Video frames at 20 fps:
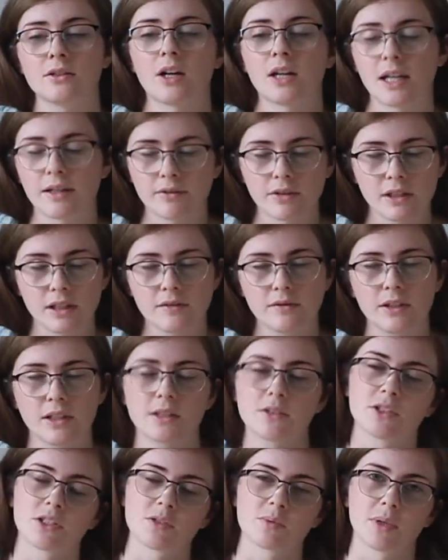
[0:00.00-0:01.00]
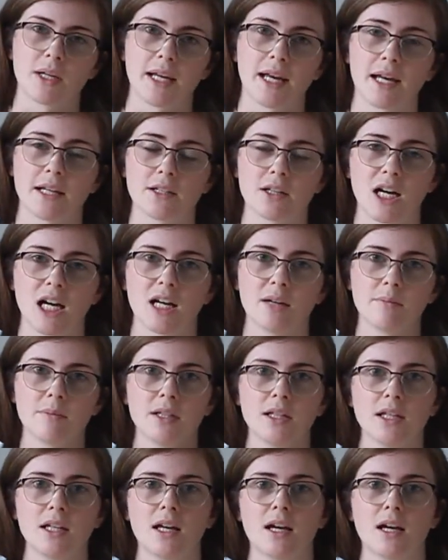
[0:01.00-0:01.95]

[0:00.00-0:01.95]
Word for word: not every evening, just when I had time.